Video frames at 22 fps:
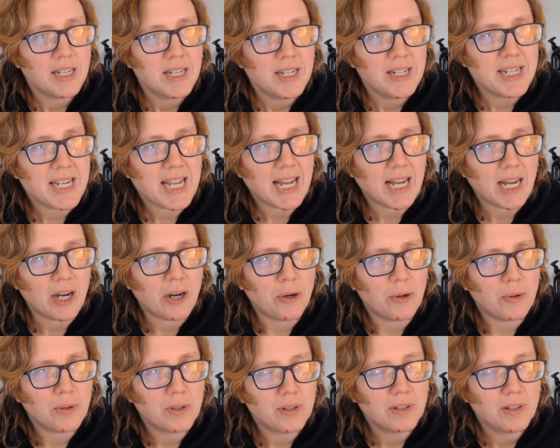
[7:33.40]

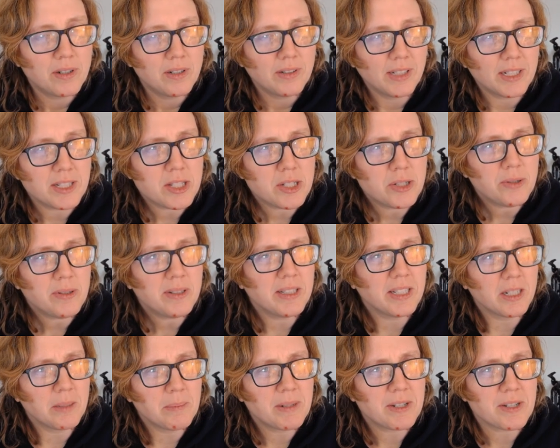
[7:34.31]
Now, let's do a
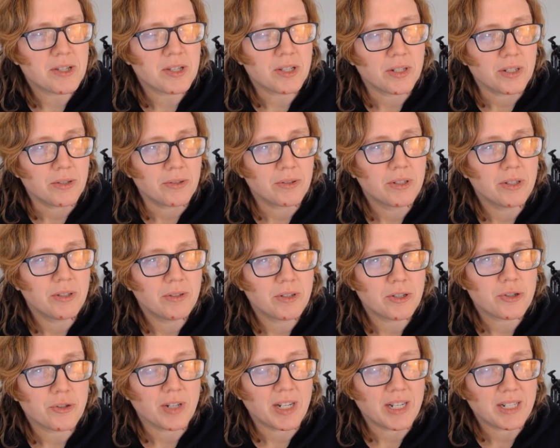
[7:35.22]
little bit of Sudoku to
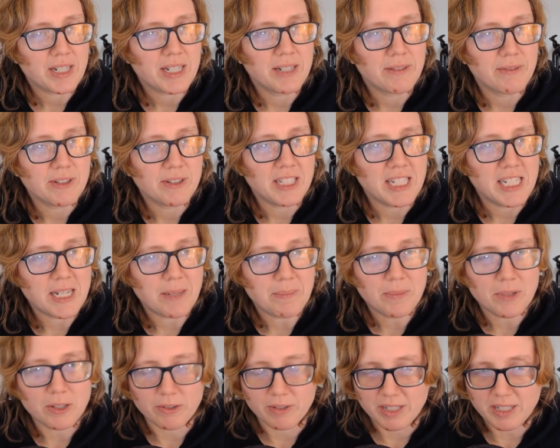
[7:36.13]
try to kind of clean up
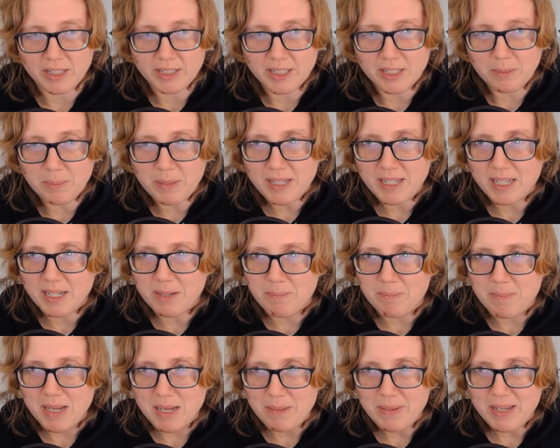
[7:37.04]
the grid a little bit and
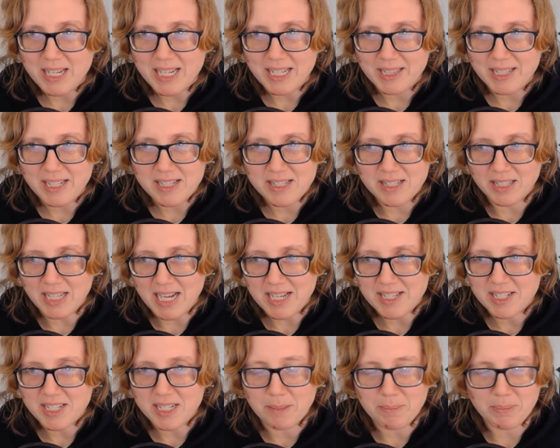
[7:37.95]
maybe get these
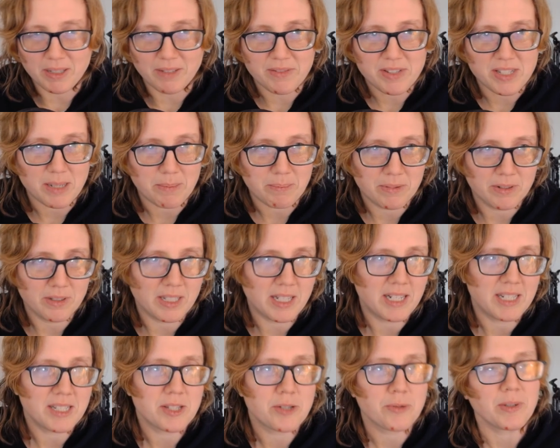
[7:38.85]
last couple of zipper
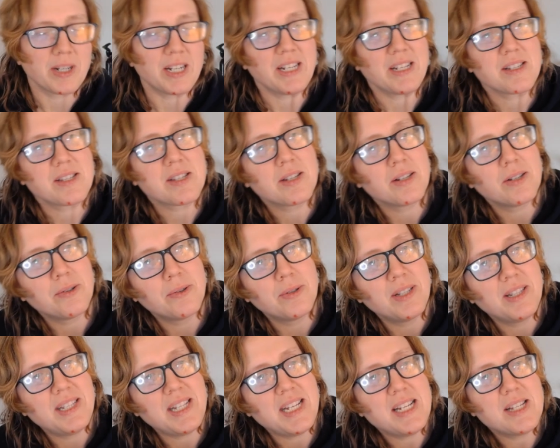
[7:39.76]
lines, right? So
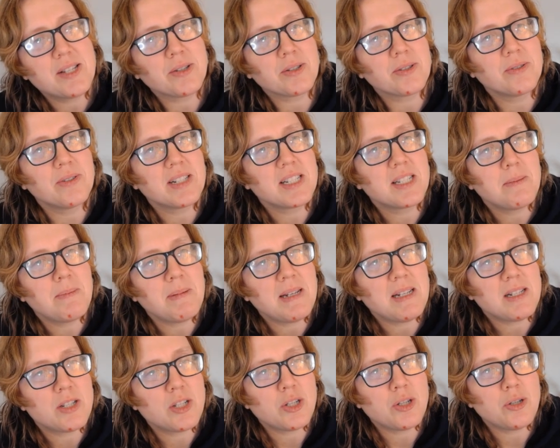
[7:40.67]
these are going to be
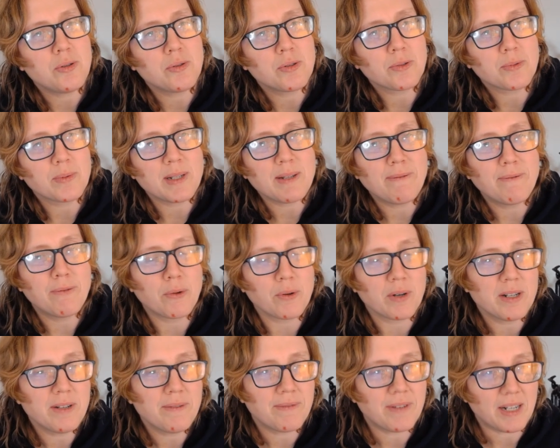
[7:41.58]
2, 3, 4,
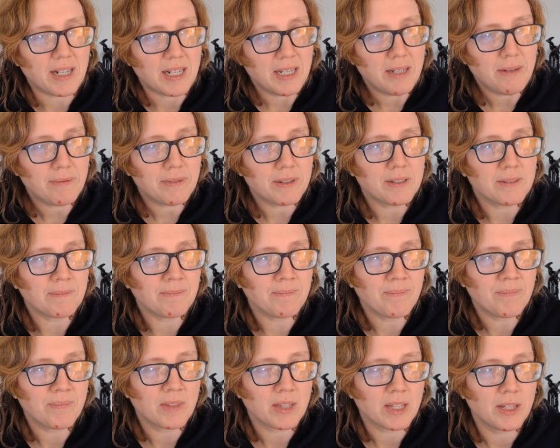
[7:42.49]
and 5.
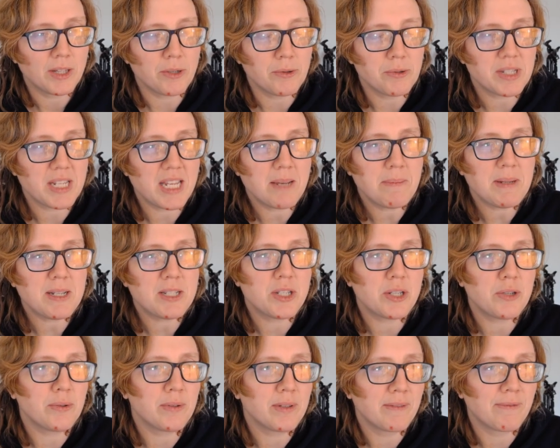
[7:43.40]
Those can't be
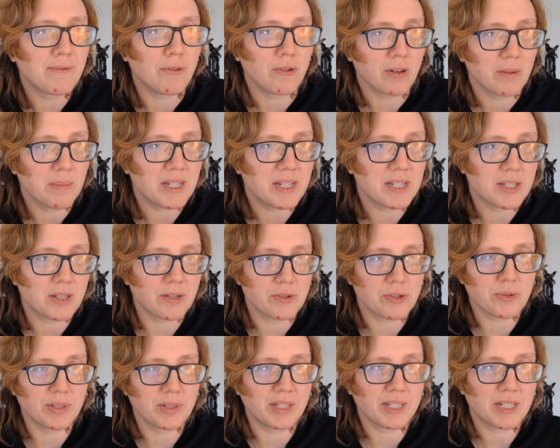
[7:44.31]
2 and 4 because those
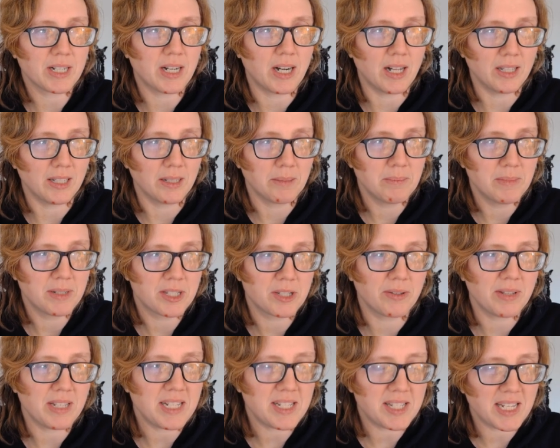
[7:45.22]
are in the column, so
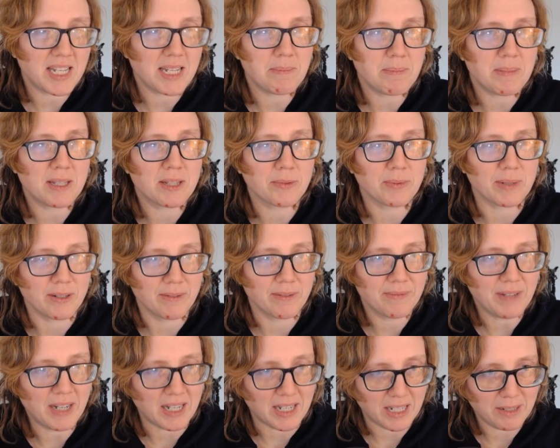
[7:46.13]
these can't be 3 or
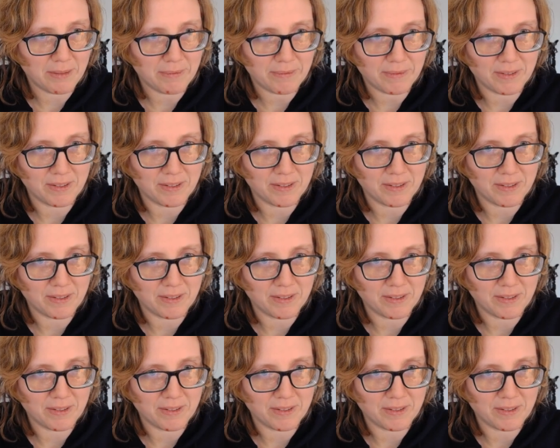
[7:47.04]
5.